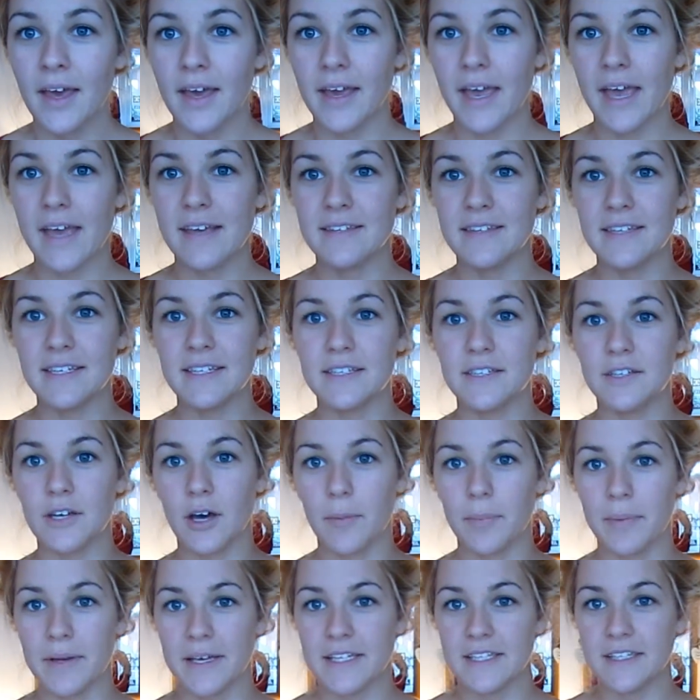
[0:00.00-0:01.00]
Okay, so this
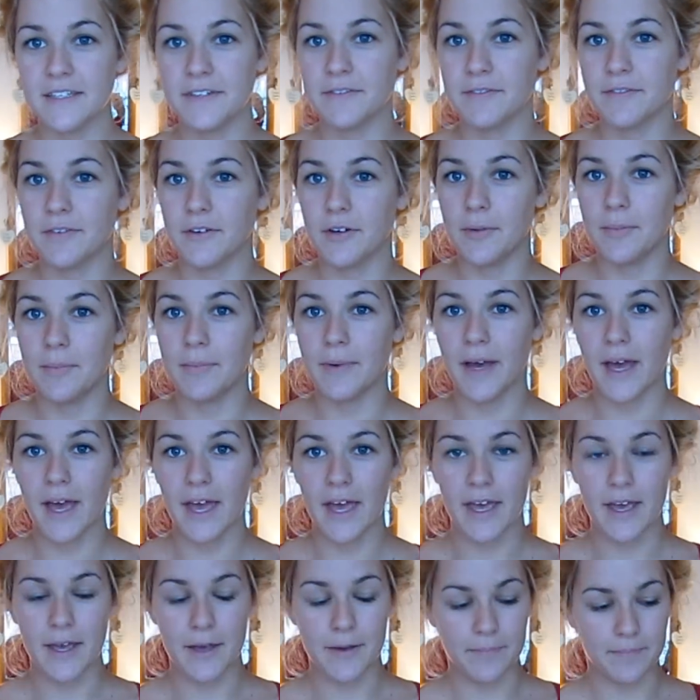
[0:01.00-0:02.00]
top is from
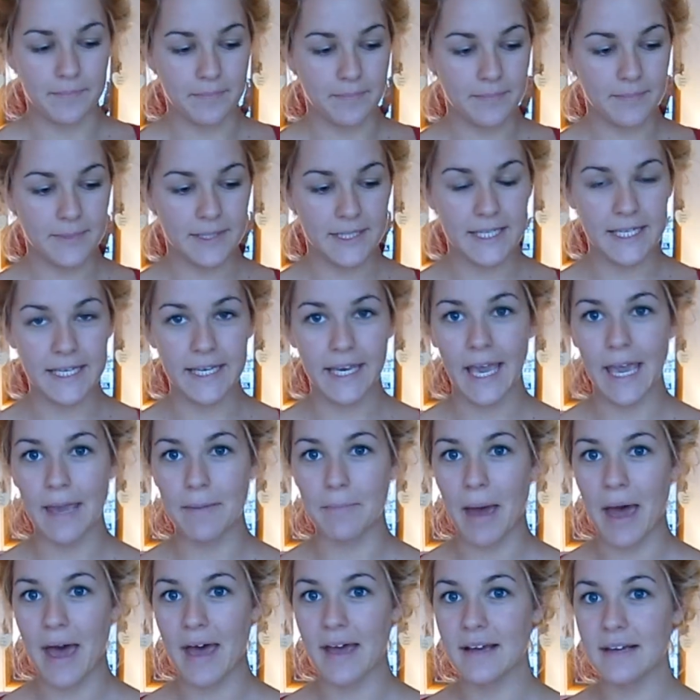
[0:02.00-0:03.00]

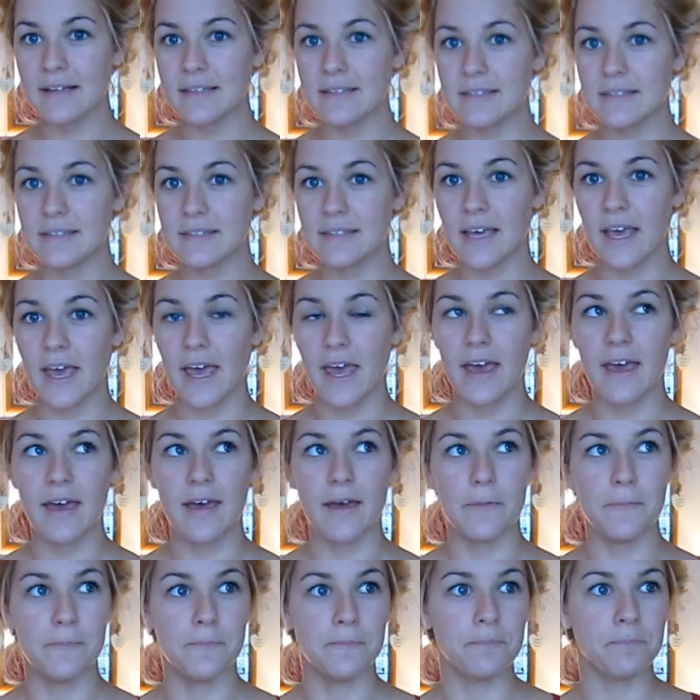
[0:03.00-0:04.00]
tkmaxx.
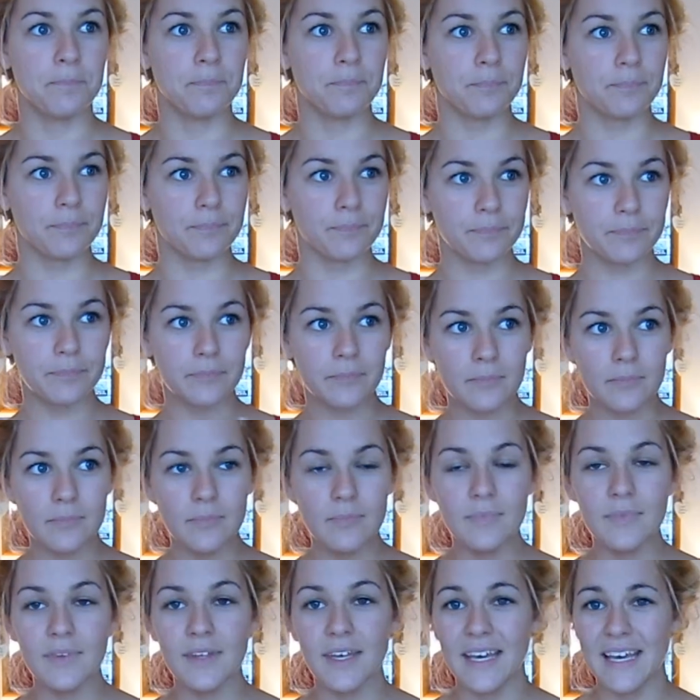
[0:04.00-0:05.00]

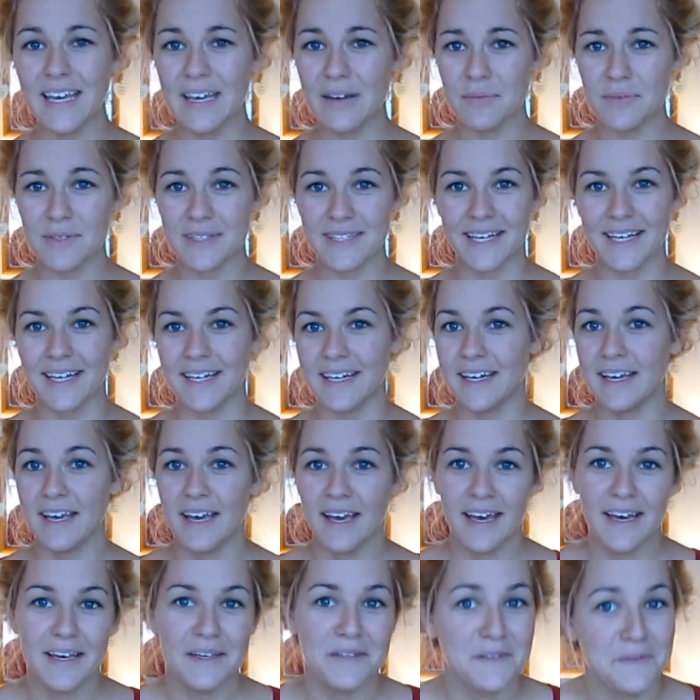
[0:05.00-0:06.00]
It was like
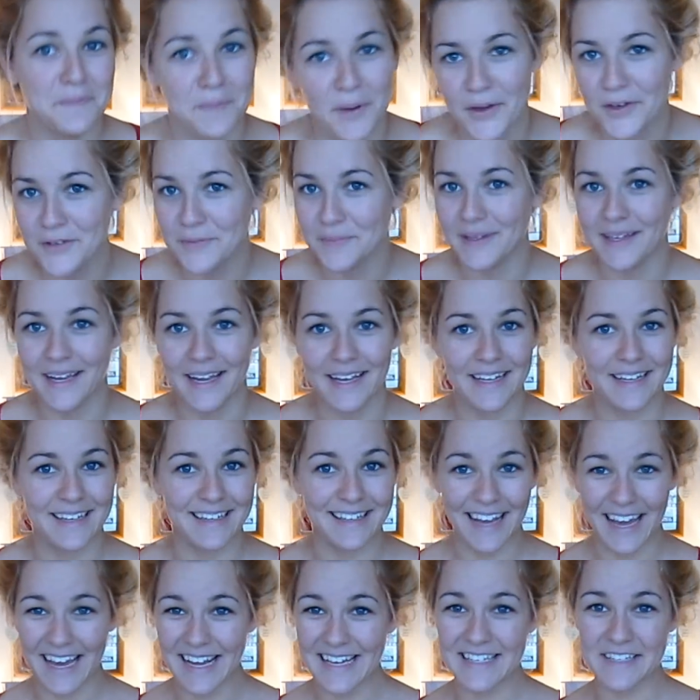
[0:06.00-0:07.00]
supposed to be like
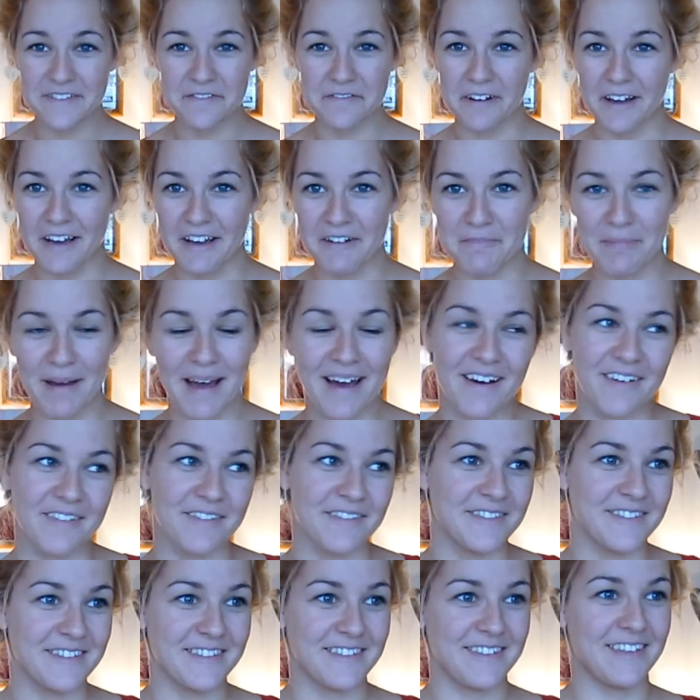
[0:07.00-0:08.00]

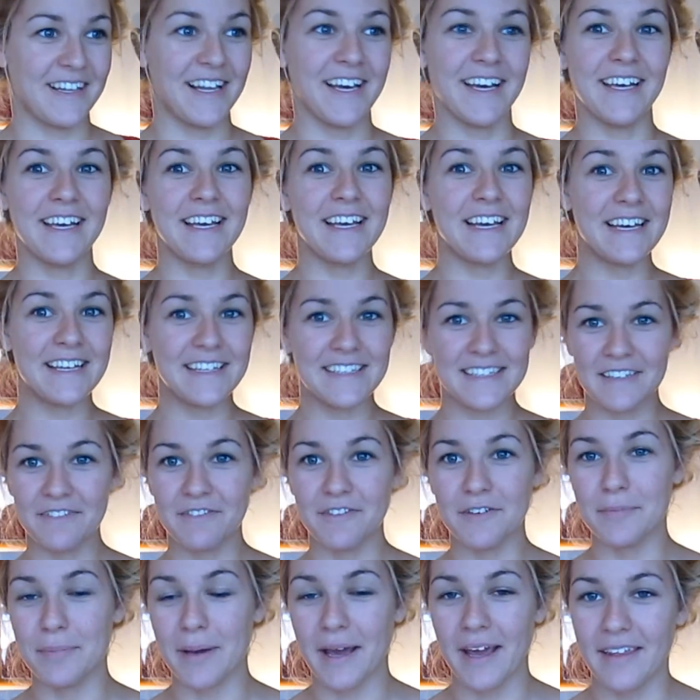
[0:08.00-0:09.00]
£95, like as
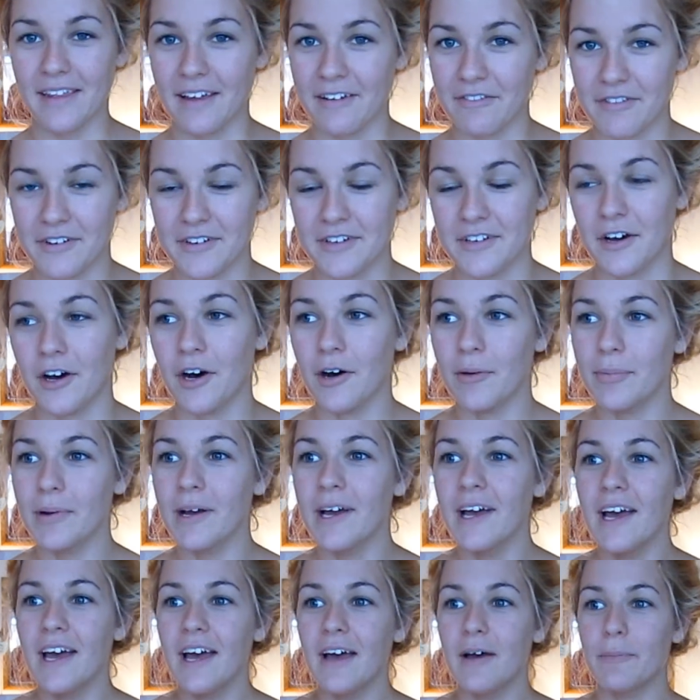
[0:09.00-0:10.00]
if you'd pay that for a top,
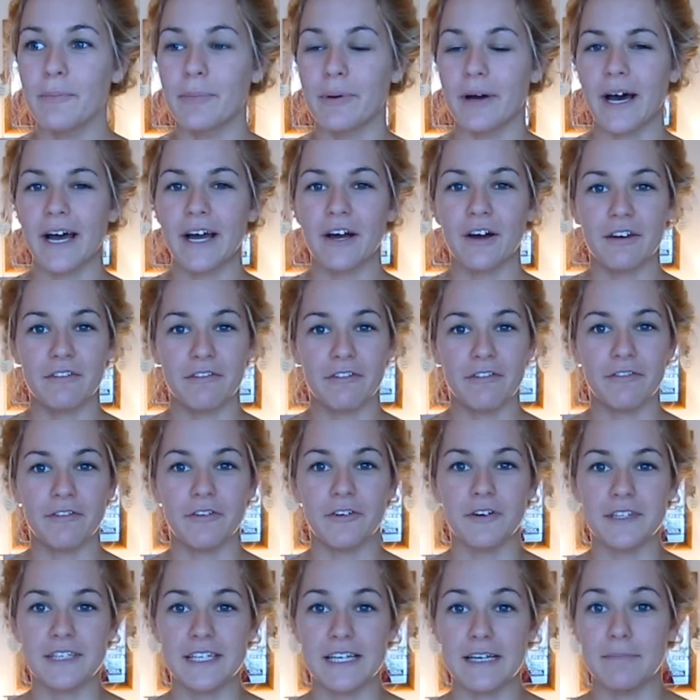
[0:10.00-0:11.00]
but I got it for
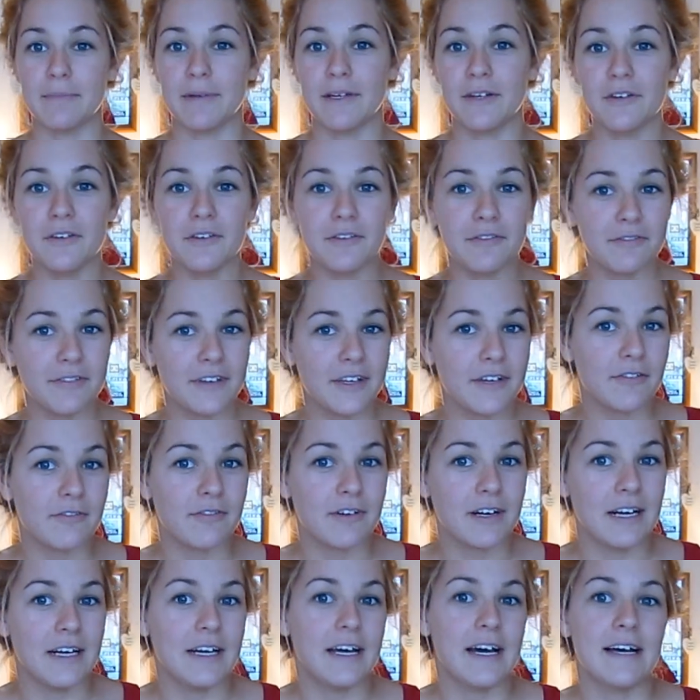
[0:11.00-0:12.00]
14, but it does feel
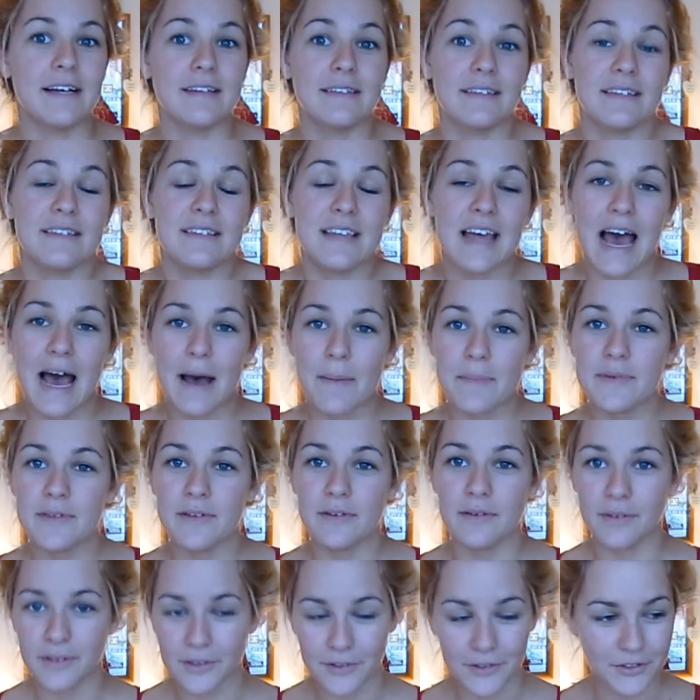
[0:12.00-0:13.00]
really nice. It's
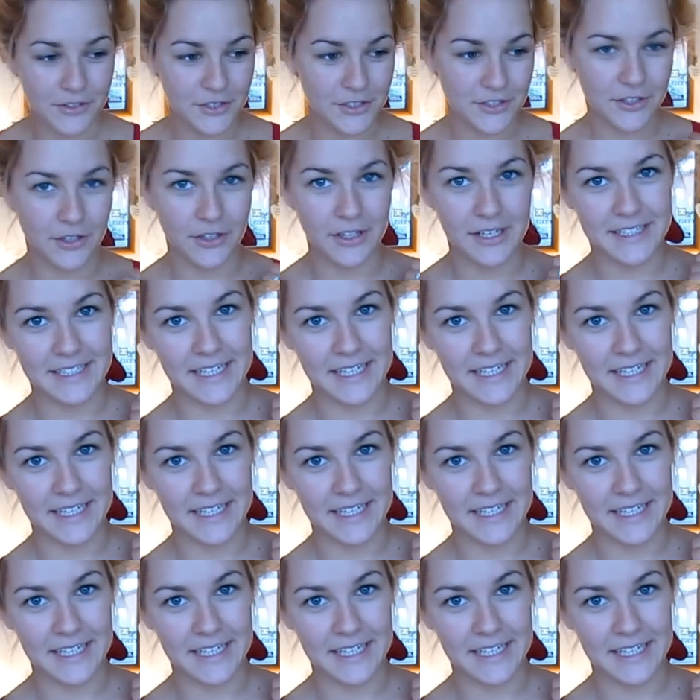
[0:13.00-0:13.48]
absolutely gorgeous colour.